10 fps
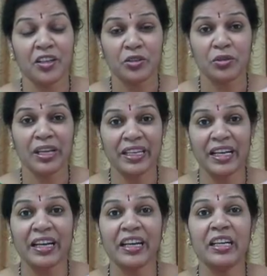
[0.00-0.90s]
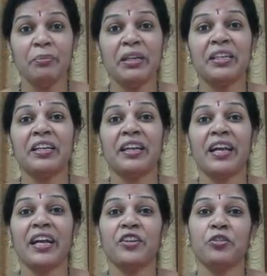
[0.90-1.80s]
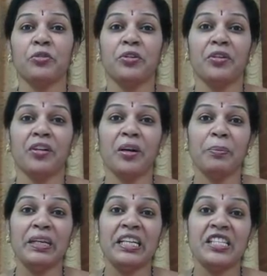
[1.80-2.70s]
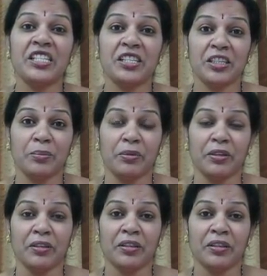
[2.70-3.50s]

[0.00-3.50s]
So like academic track should not be disturbed,